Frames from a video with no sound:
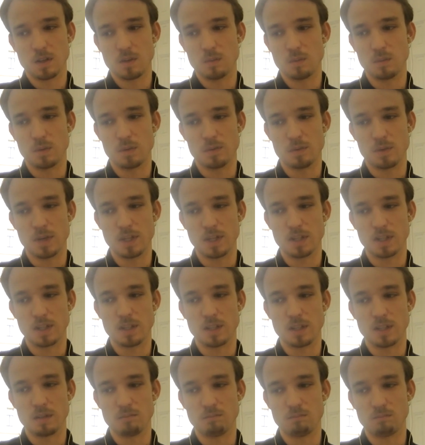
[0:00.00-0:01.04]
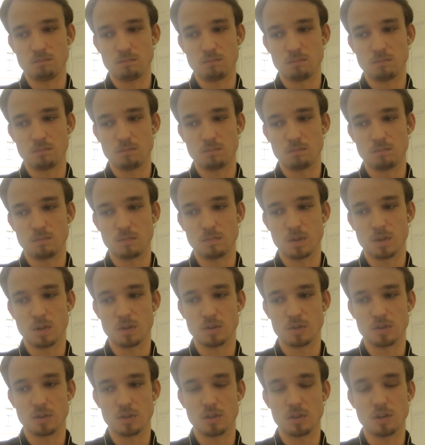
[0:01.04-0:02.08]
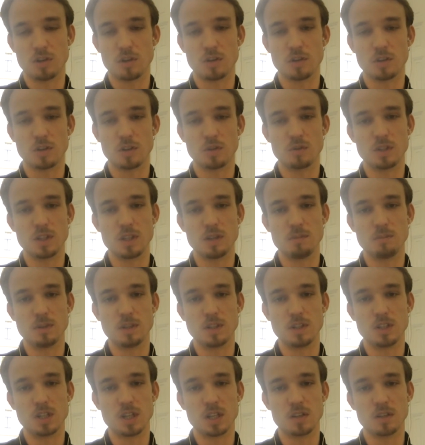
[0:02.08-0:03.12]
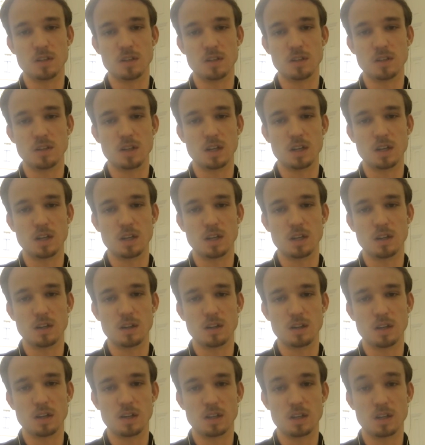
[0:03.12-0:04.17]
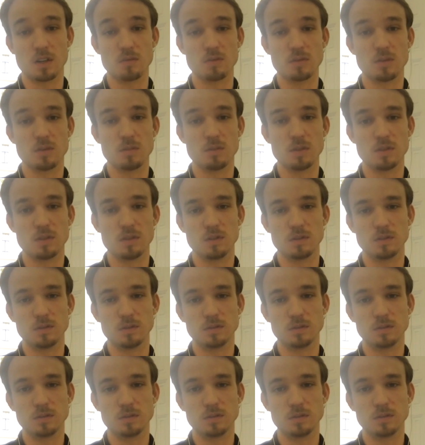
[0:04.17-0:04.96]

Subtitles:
we really also learned to keep each other accountable